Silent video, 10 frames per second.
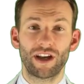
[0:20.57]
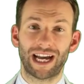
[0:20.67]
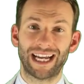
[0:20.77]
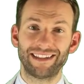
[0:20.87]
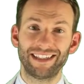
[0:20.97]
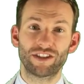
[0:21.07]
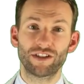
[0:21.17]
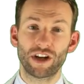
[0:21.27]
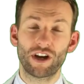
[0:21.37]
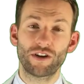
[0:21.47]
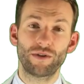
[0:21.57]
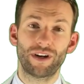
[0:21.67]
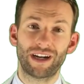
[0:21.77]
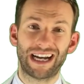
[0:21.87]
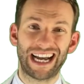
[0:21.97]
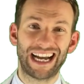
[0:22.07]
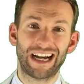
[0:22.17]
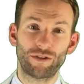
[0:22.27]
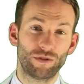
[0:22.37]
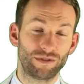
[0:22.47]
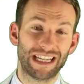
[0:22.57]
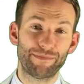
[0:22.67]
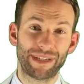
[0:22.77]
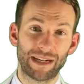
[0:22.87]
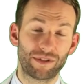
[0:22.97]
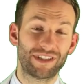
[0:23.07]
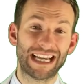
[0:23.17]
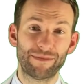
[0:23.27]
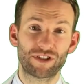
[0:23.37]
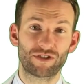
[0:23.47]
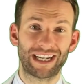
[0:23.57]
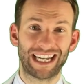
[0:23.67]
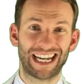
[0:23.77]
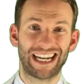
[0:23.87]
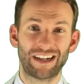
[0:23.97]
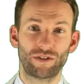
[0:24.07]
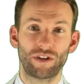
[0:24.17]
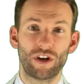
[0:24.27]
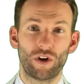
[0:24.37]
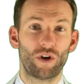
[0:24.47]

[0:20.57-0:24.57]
and you need to know how or be able to demonstrate how